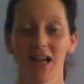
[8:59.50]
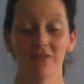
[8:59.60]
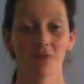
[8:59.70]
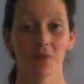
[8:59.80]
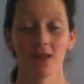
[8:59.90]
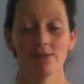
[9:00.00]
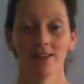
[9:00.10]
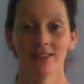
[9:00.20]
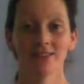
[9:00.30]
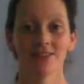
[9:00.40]
and repeat
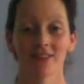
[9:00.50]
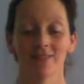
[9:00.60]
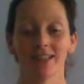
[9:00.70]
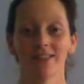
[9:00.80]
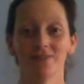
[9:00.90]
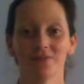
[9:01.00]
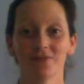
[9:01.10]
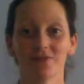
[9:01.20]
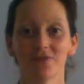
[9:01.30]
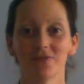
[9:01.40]
when necessary.
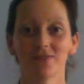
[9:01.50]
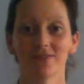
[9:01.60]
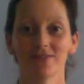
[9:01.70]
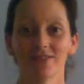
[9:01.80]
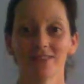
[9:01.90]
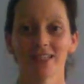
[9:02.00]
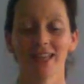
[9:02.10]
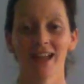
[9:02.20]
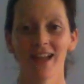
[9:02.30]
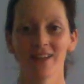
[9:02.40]
Take
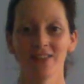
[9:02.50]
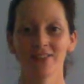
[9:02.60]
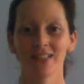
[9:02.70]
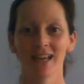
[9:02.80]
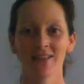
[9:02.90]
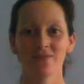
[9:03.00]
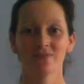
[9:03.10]
care, have a lovely day.